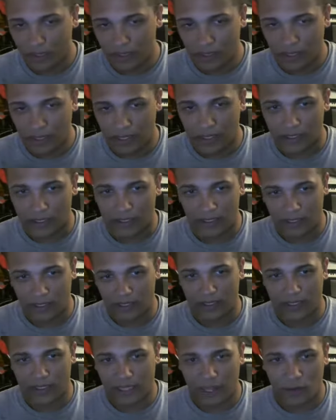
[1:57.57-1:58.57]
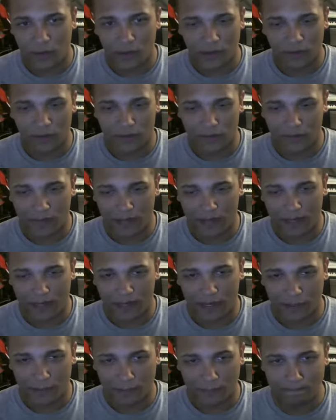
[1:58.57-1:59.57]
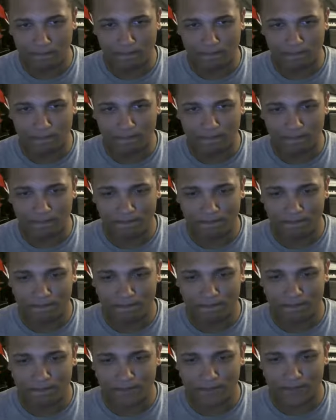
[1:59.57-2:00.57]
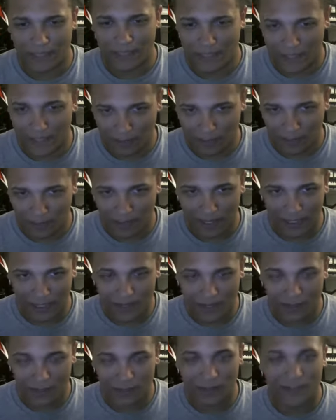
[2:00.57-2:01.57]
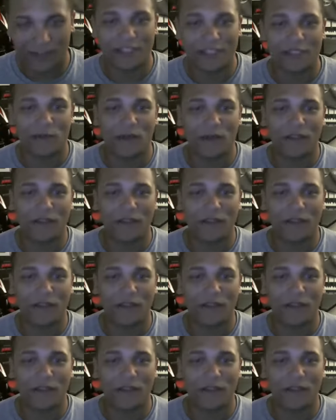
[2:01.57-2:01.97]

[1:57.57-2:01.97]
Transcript: kind of a segue from that um, is my experience with